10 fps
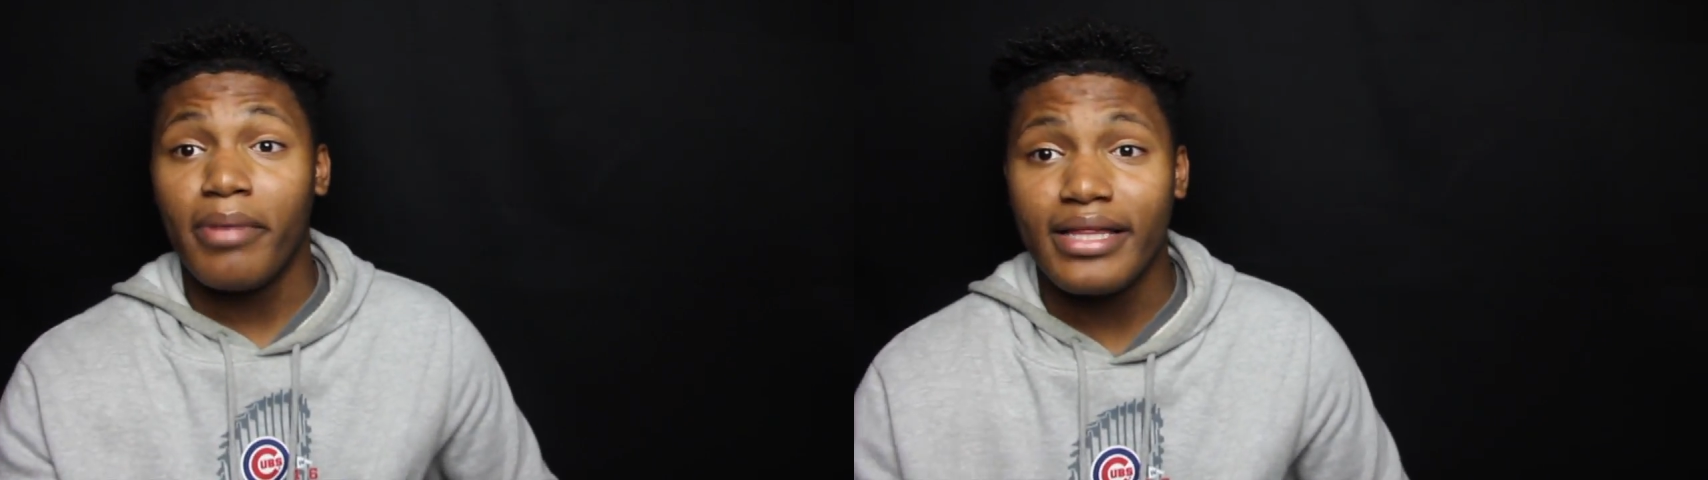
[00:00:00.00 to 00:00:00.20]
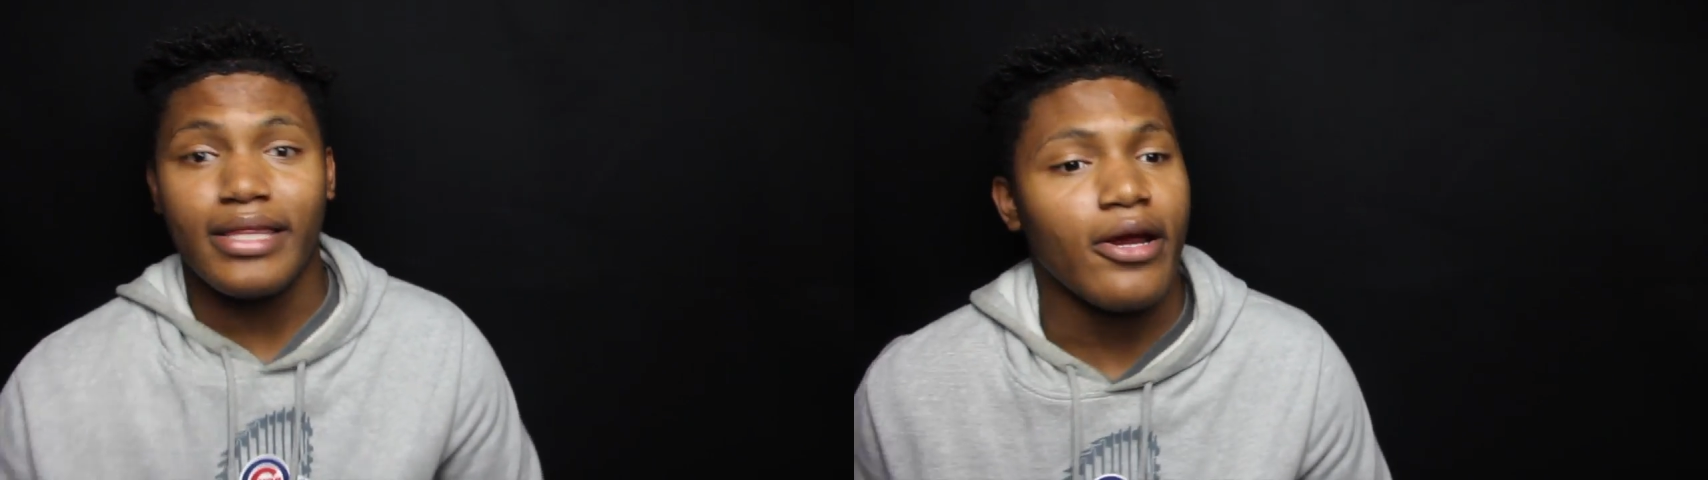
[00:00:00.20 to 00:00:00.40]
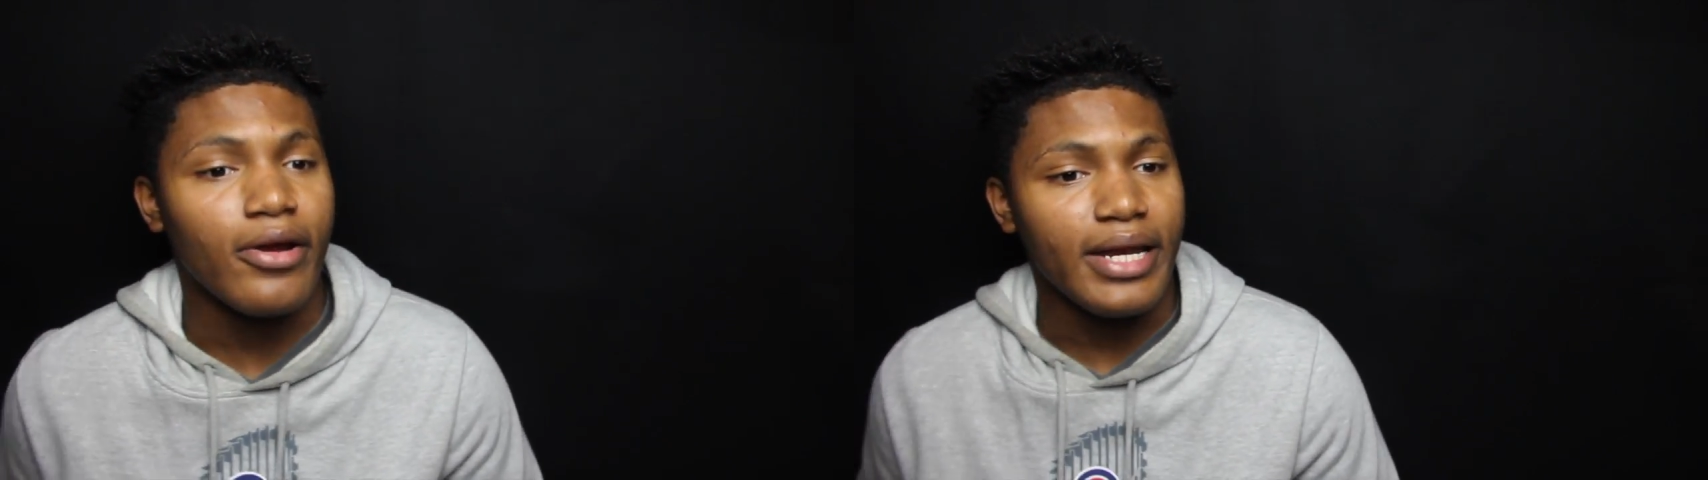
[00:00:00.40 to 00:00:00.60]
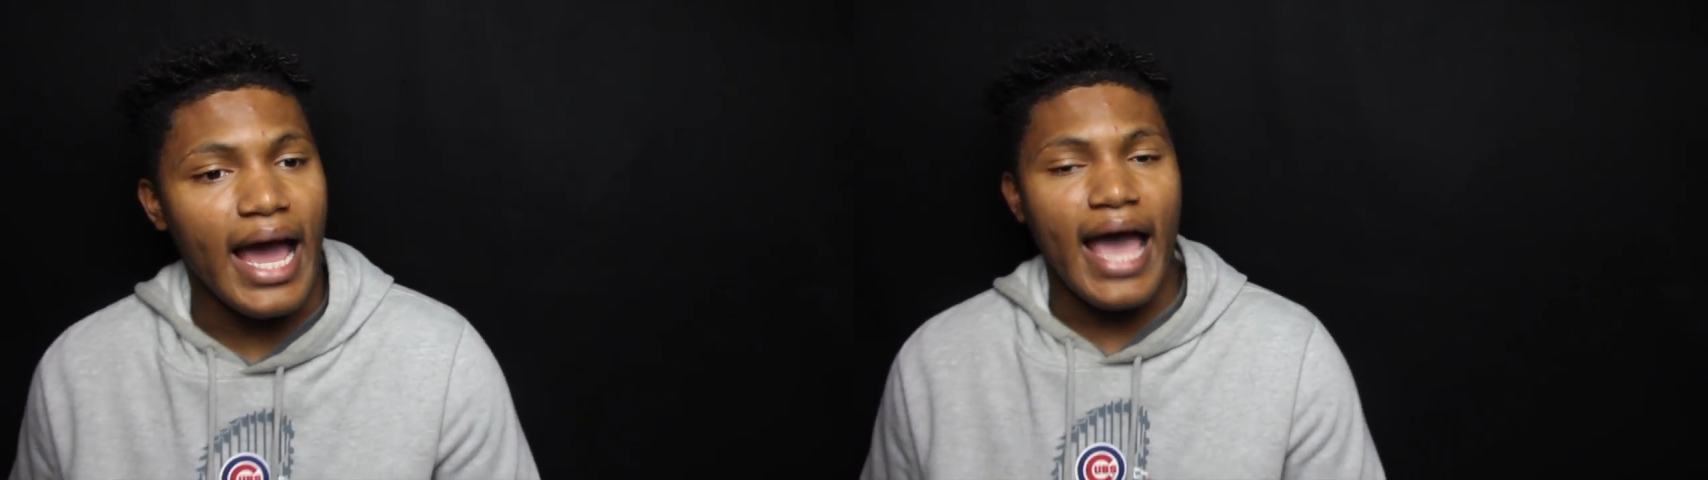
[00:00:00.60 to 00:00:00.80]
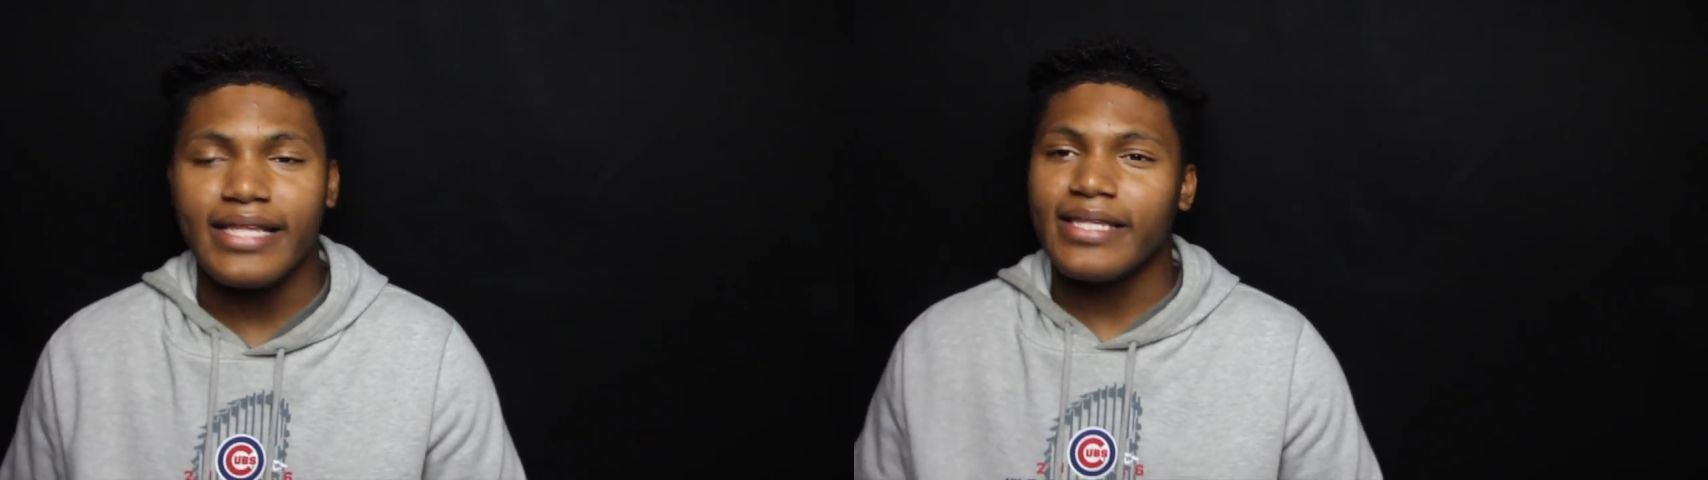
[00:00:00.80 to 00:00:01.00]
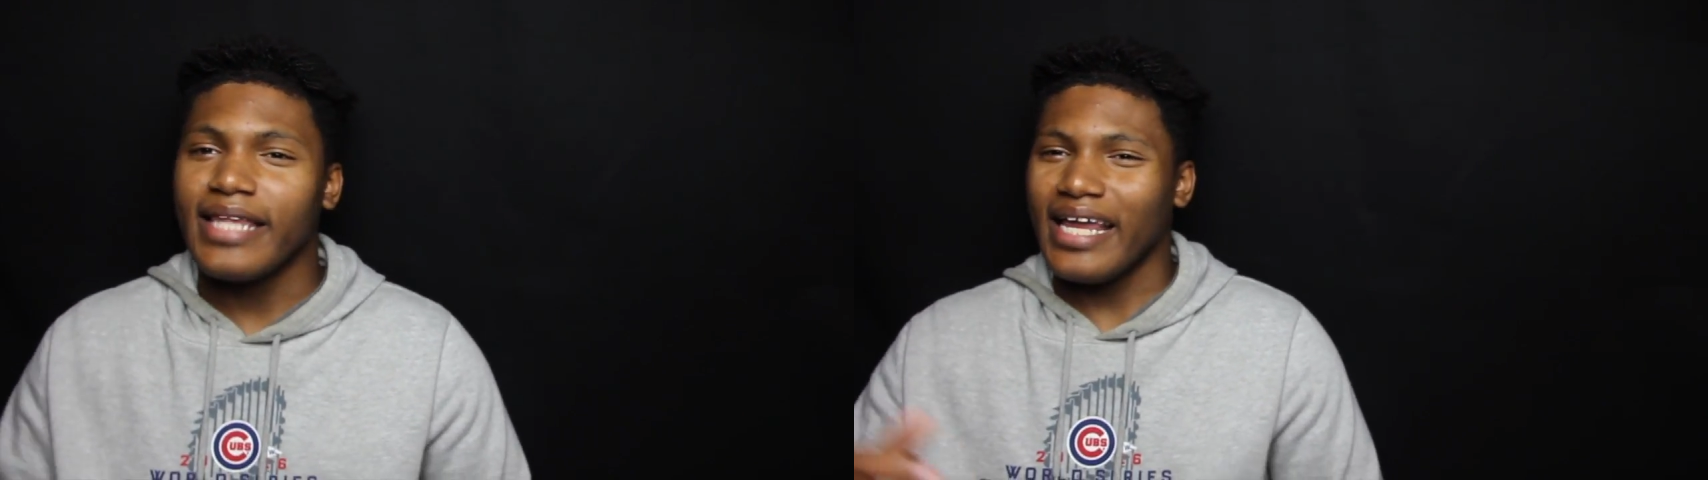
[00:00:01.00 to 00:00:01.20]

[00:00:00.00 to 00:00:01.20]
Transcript: but they're not,